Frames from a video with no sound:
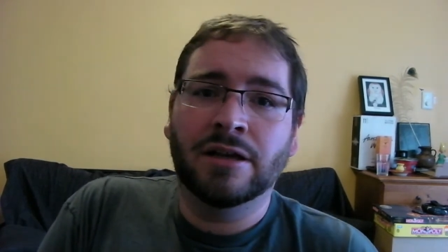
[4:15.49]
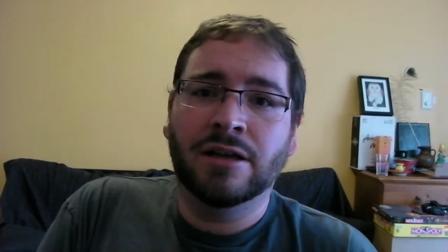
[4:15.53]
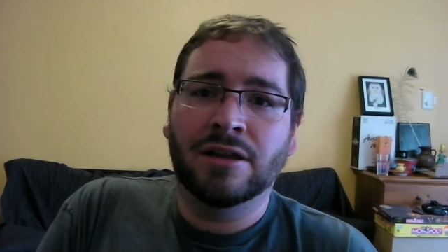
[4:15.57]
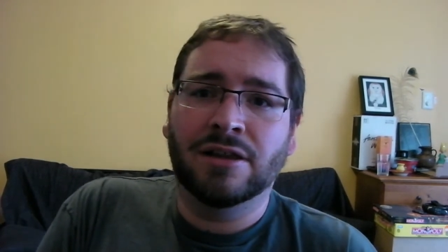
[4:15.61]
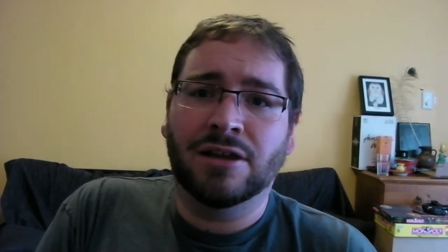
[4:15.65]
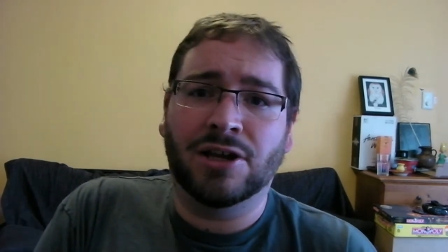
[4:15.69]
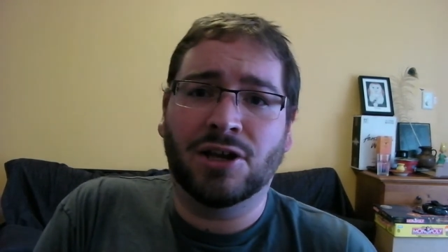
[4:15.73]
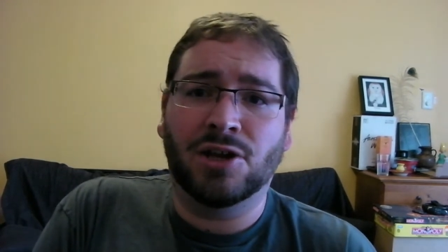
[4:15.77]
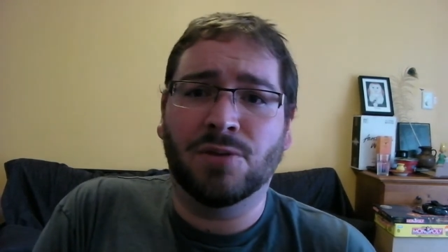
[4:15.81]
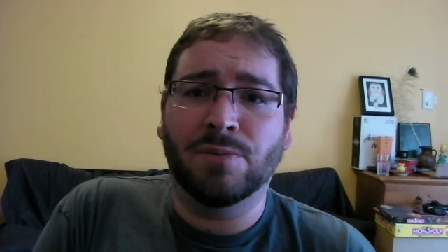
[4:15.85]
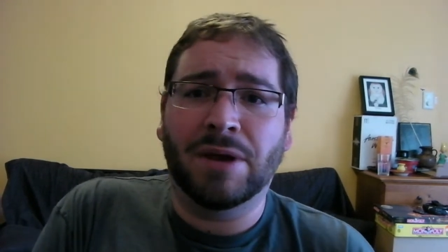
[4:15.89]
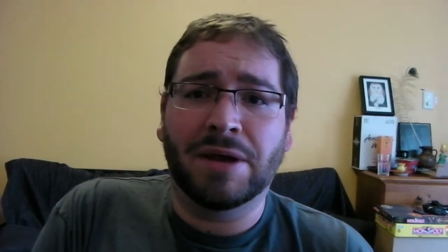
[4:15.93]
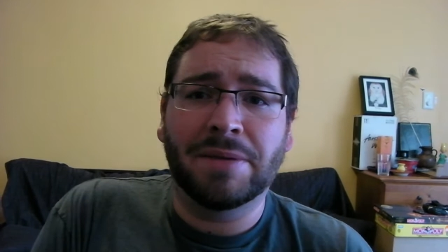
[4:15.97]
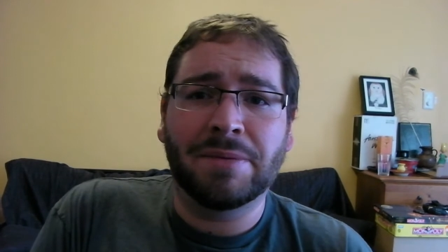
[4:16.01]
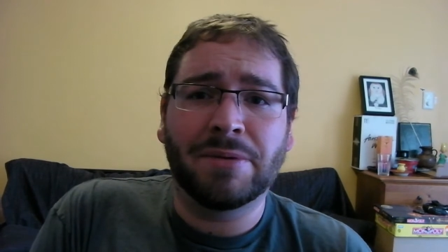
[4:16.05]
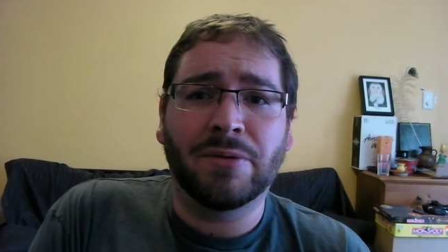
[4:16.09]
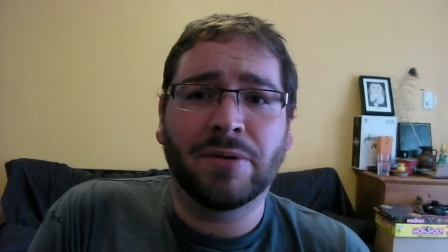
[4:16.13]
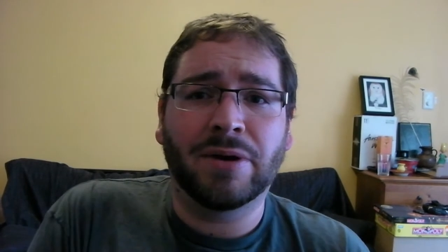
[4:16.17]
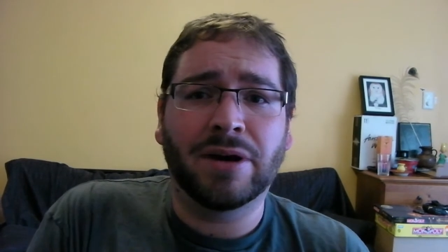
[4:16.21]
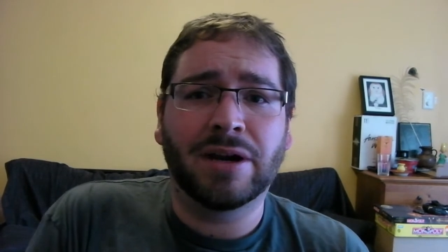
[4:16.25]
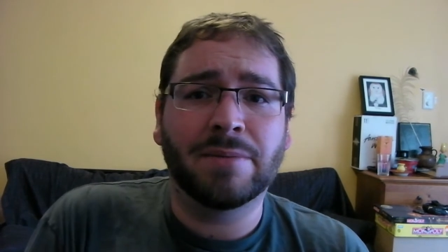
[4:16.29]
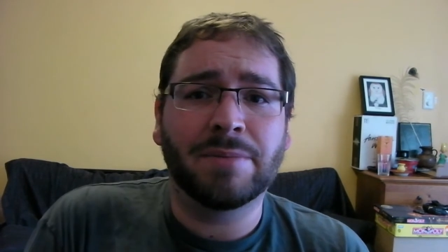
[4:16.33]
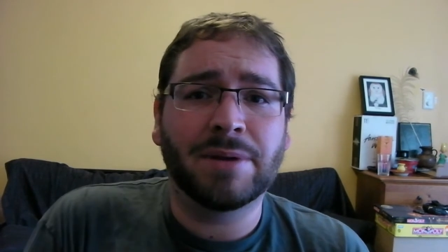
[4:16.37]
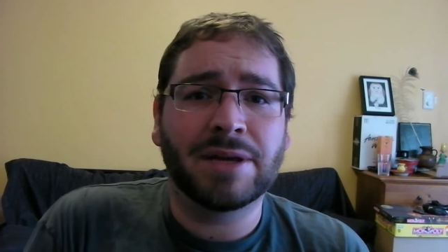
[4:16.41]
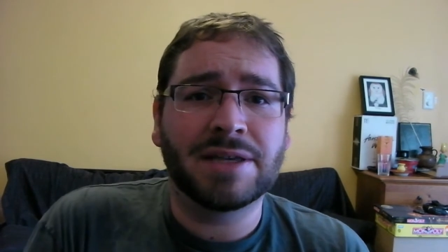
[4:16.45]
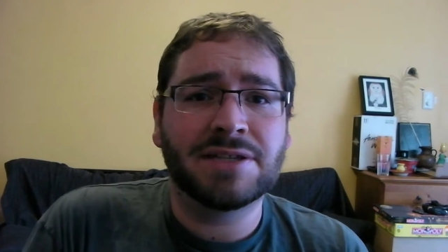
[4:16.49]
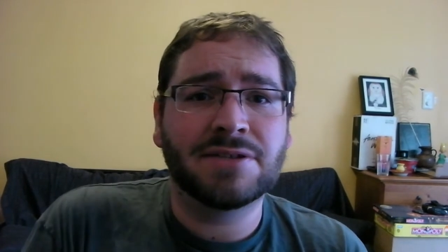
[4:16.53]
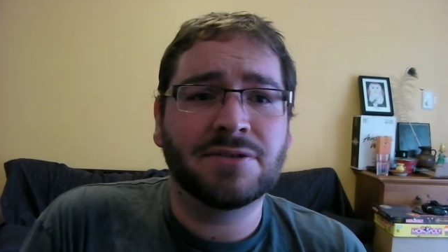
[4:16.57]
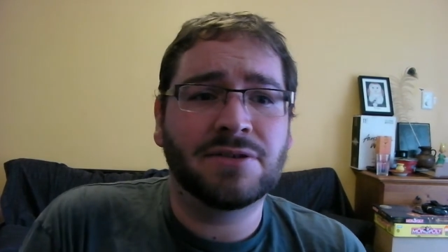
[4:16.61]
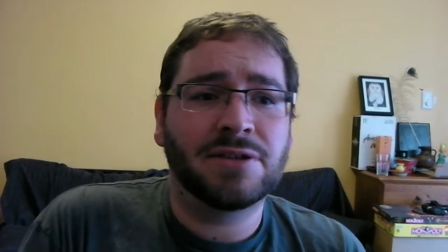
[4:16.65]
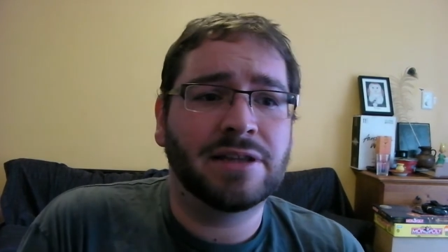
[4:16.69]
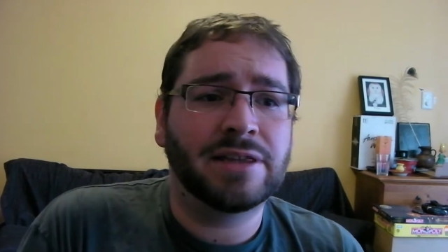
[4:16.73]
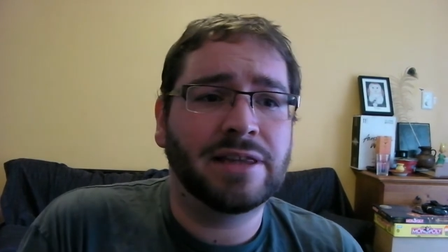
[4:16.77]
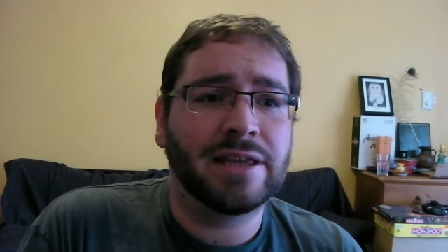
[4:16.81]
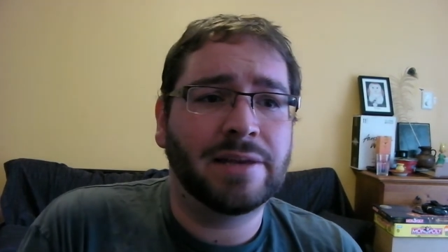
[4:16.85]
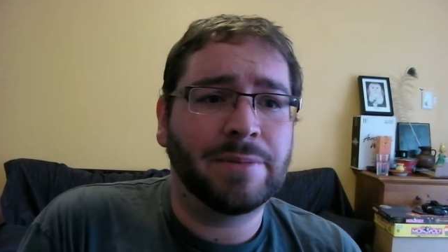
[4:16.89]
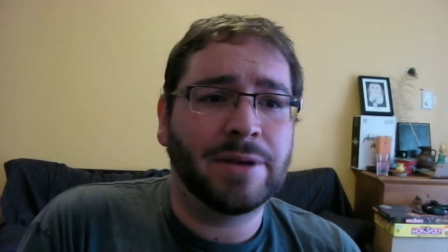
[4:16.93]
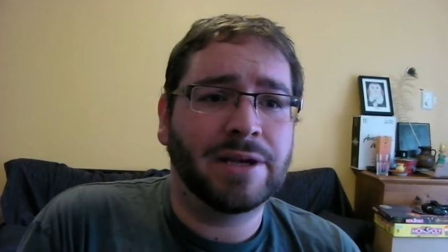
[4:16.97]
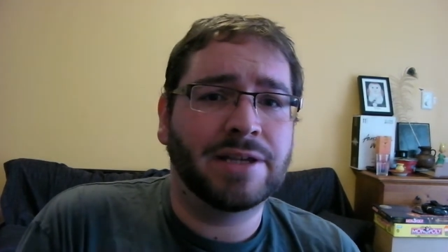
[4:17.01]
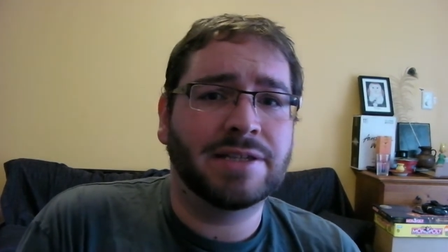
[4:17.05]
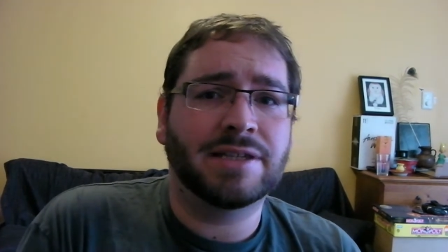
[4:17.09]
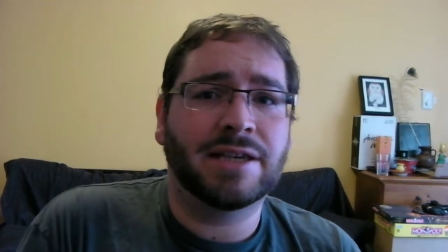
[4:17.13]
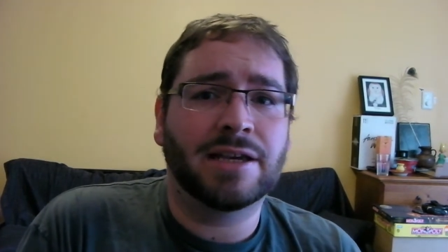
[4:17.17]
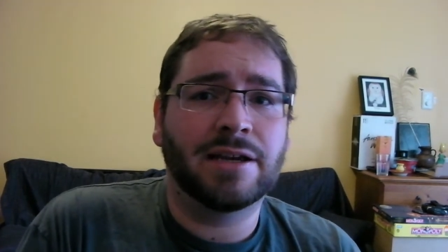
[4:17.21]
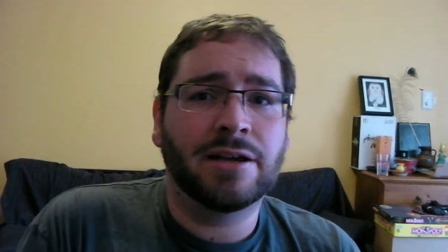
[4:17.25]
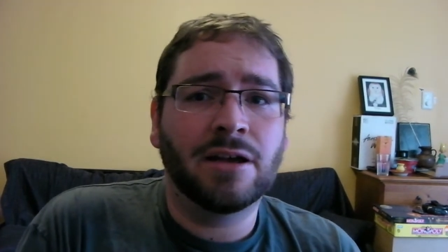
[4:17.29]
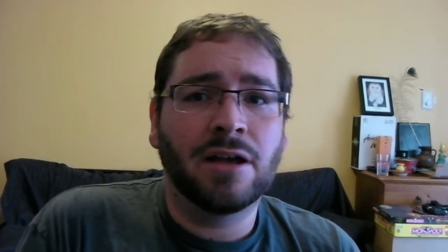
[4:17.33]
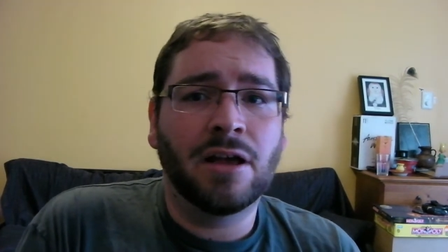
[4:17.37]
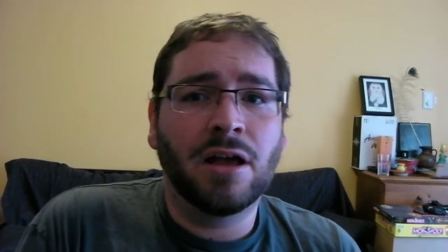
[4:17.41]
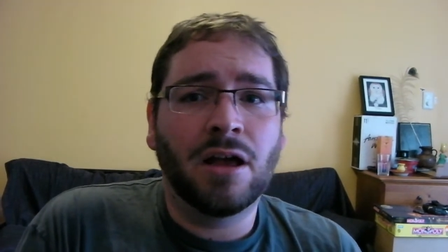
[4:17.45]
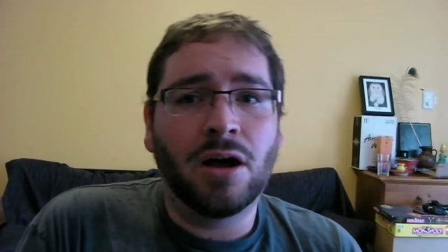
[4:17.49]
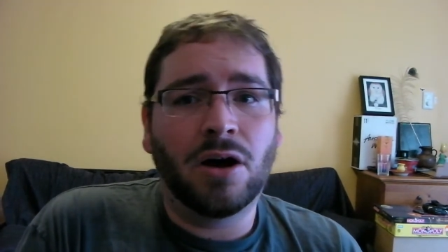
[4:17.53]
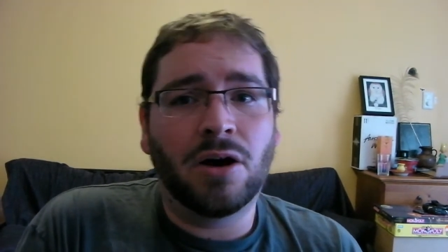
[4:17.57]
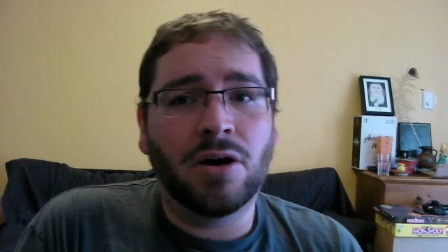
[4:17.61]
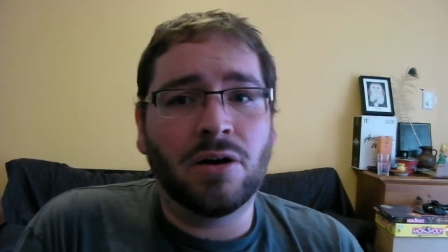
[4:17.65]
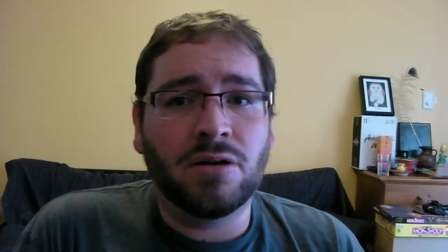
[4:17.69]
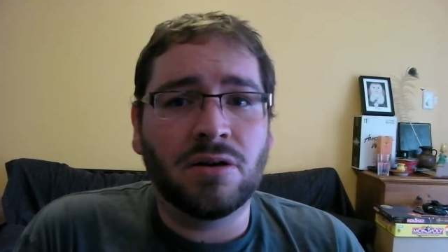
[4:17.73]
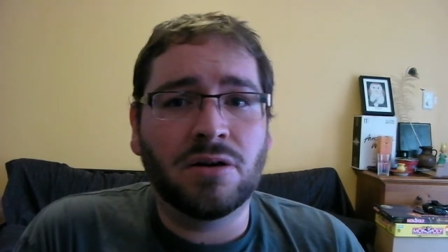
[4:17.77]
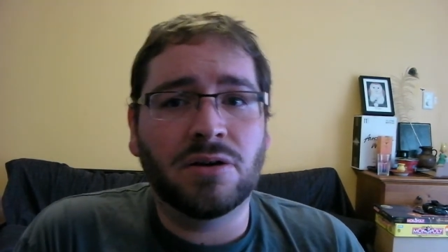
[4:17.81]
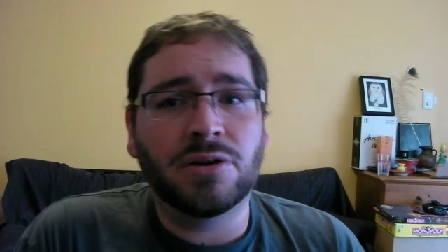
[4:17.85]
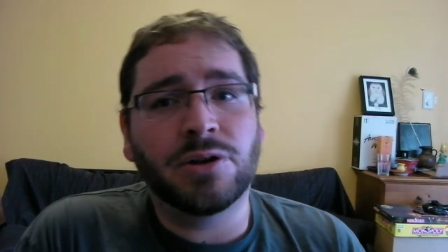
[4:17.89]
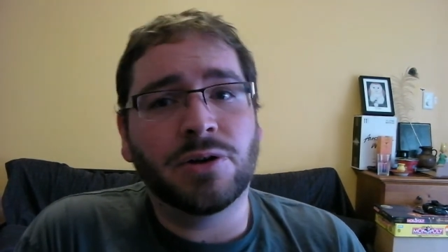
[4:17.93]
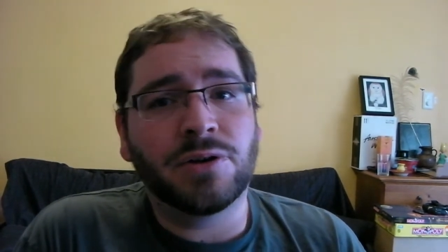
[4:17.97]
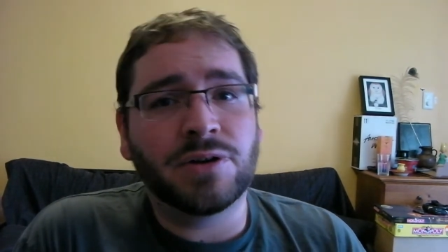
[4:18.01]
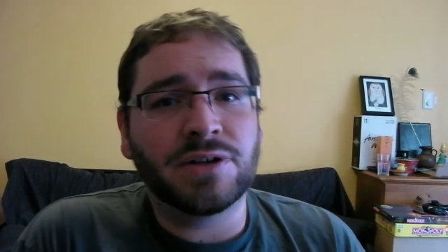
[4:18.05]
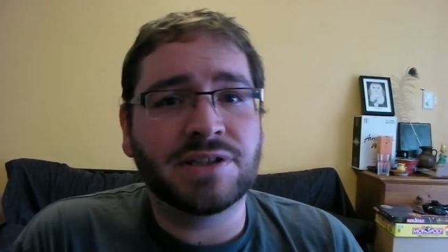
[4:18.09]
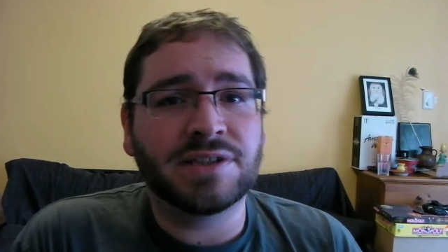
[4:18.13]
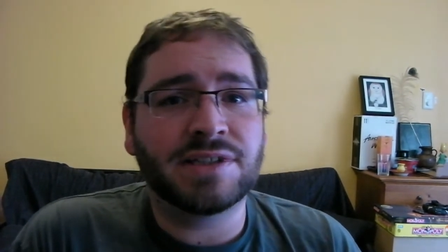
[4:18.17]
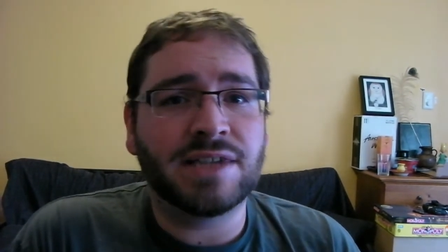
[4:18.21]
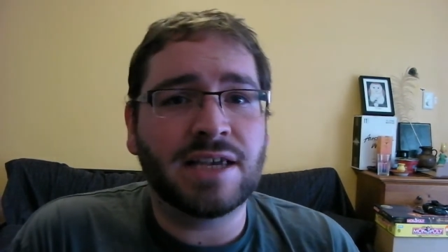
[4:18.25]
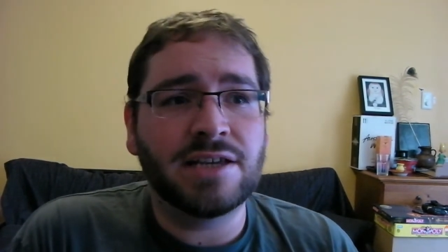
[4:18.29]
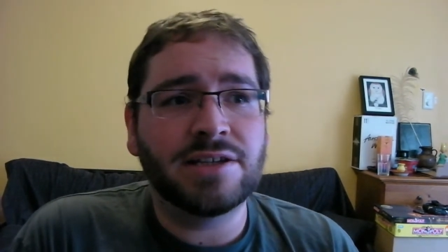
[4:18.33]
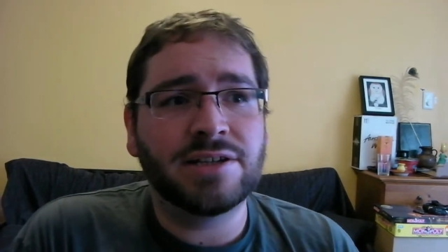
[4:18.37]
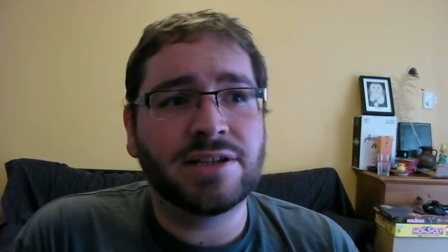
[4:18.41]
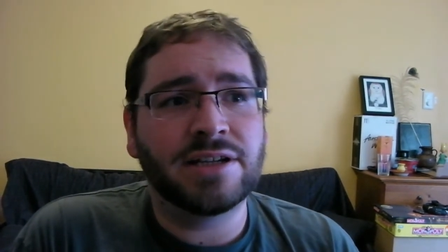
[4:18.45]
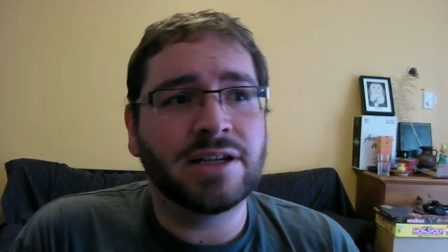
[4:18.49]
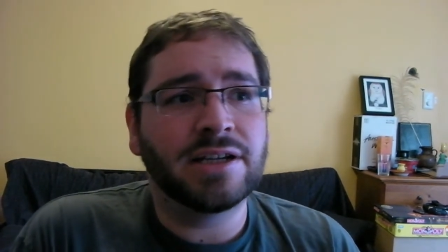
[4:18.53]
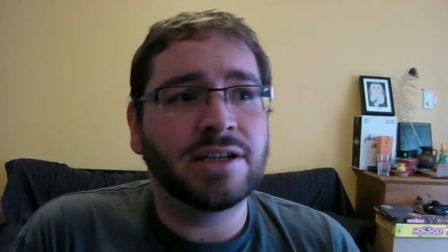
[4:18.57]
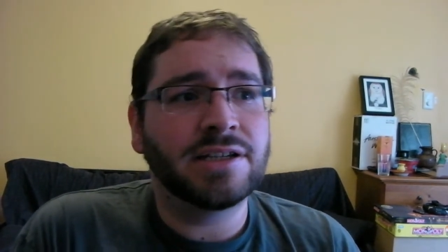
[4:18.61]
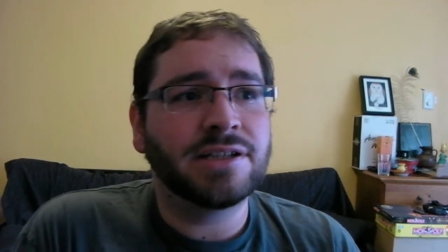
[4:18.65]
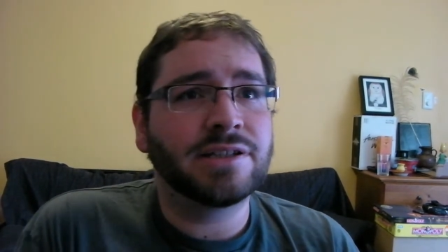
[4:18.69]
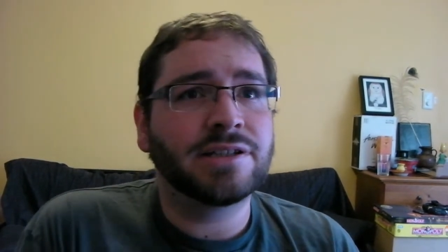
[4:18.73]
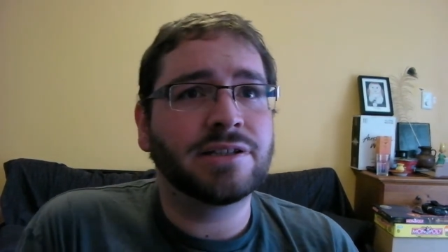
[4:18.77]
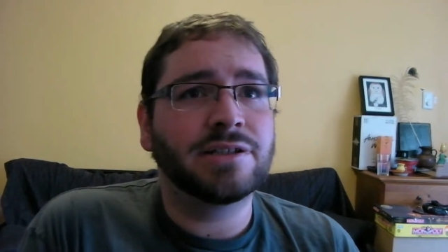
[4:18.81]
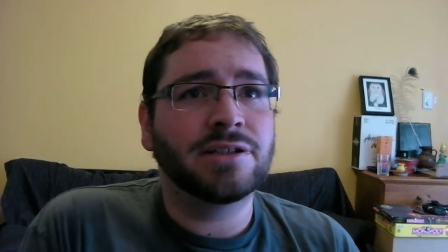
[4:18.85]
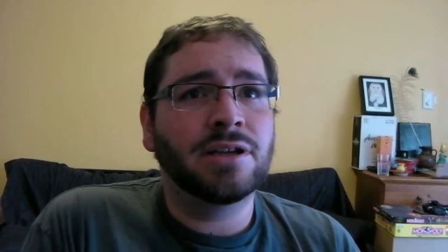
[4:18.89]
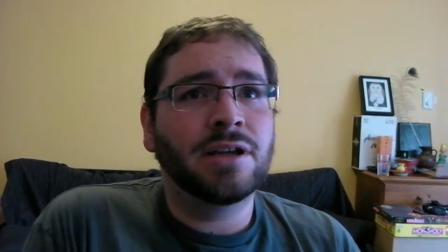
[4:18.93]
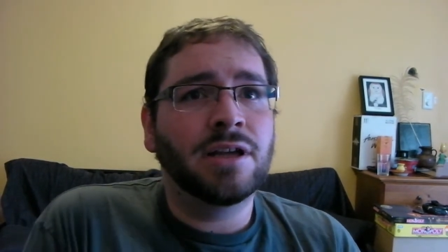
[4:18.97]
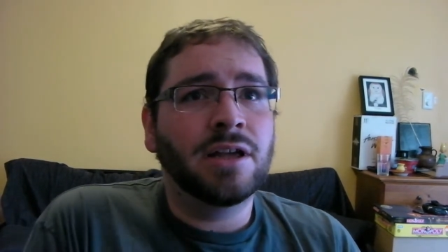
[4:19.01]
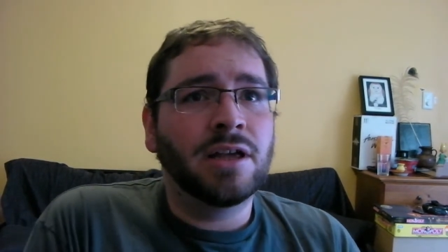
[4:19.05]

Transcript: like you may be wearing a pentacle and they may say, oh, you're a Satanist.